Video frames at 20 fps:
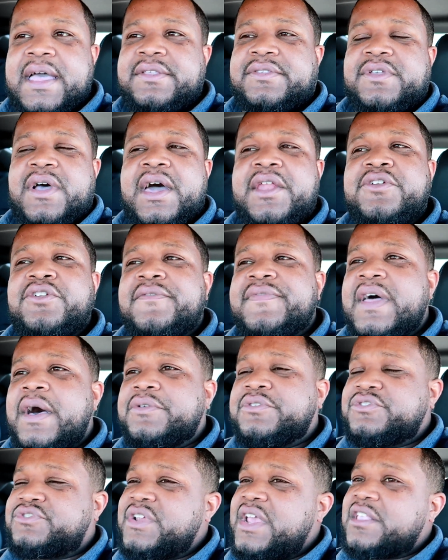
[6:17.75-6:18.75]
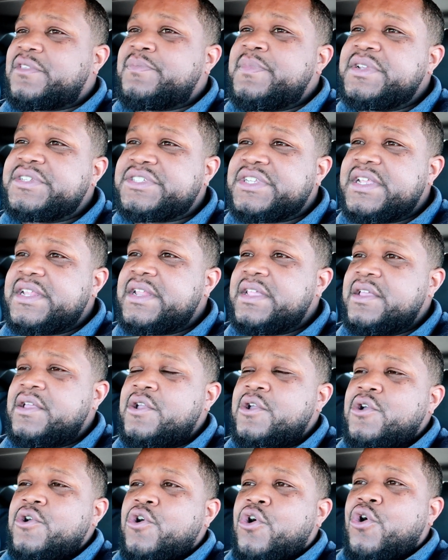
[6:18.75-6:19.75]
so I don't know if that was a transmission
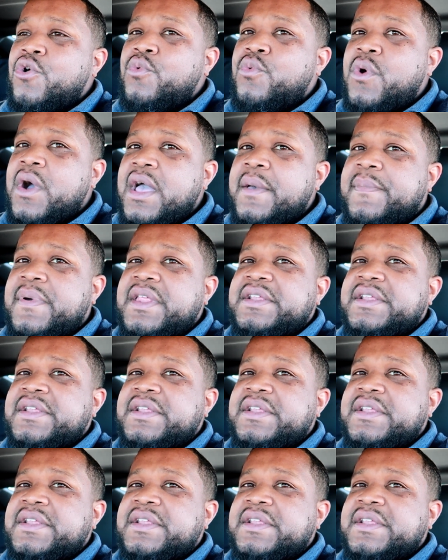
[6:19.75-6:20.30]
or what,